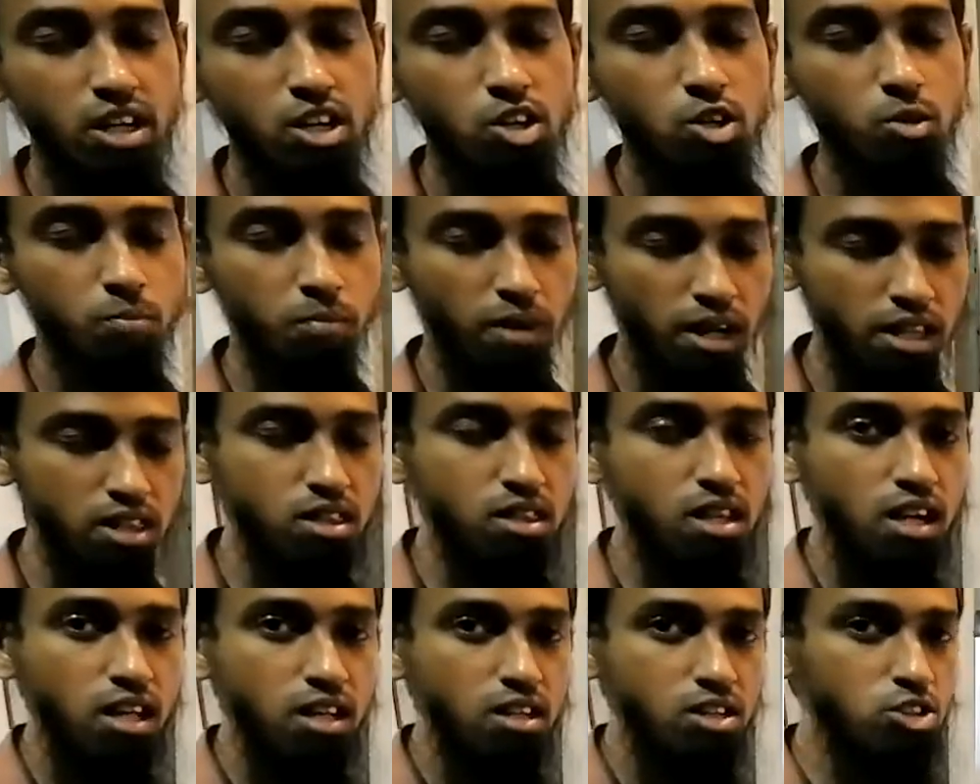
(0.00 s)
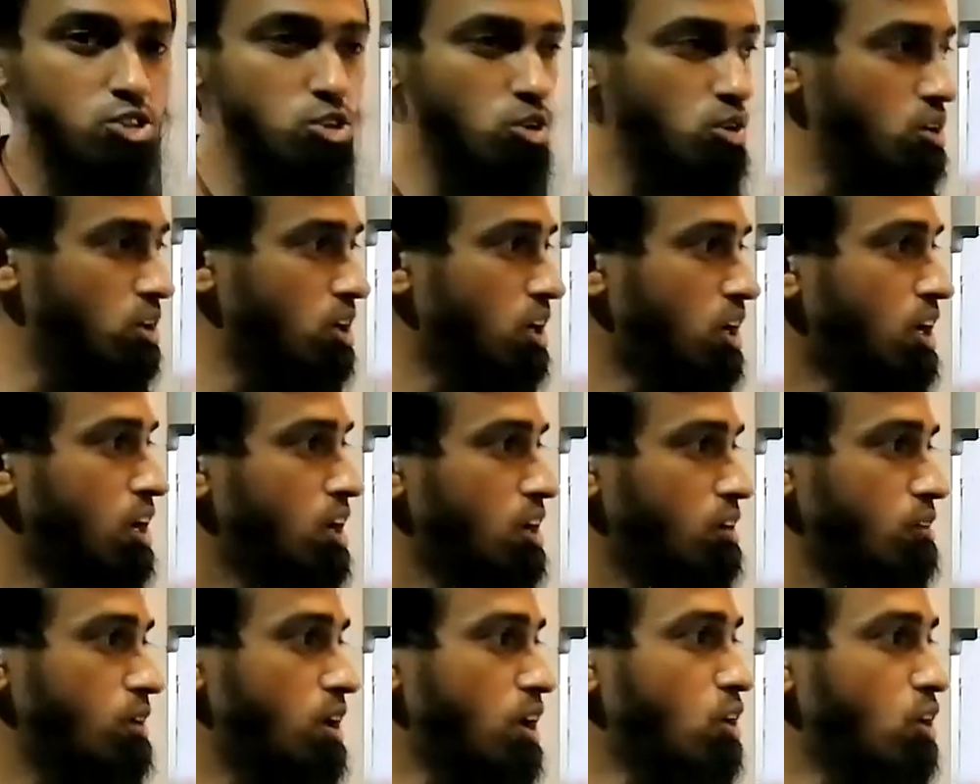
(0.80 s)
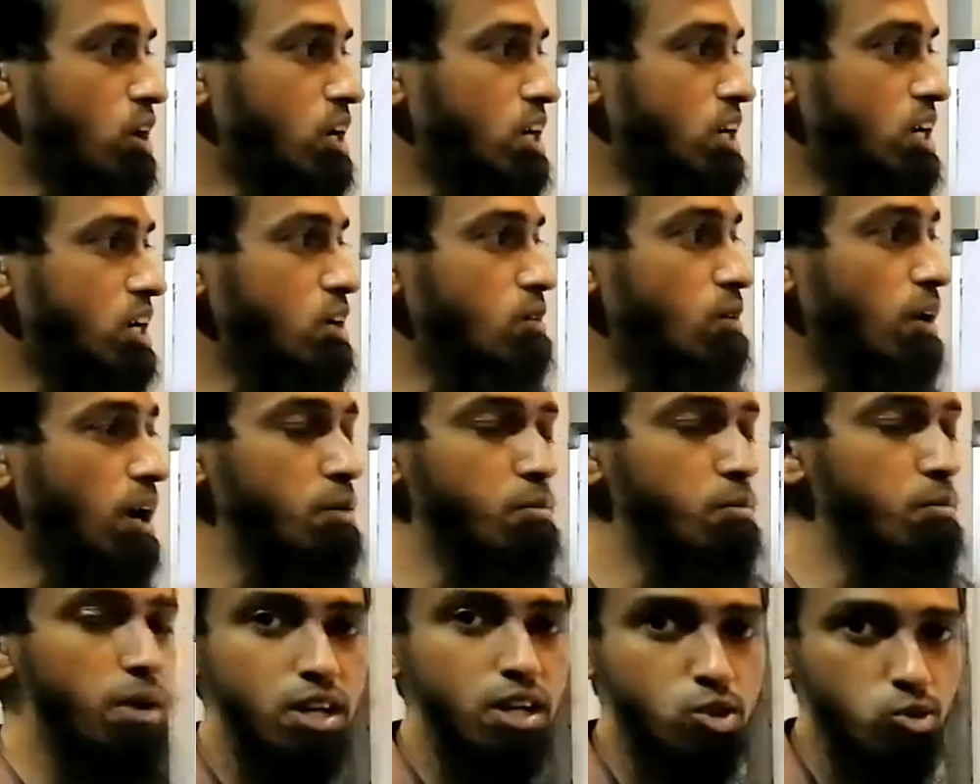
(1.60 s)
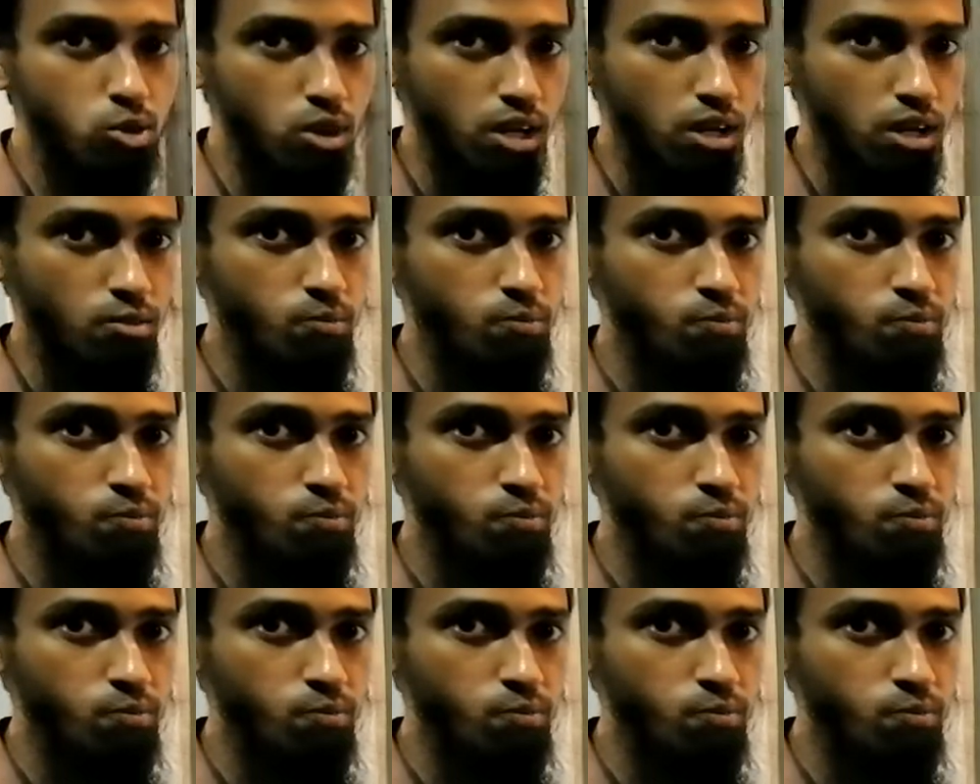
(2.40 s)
into monthly. So we are going to divide by 12.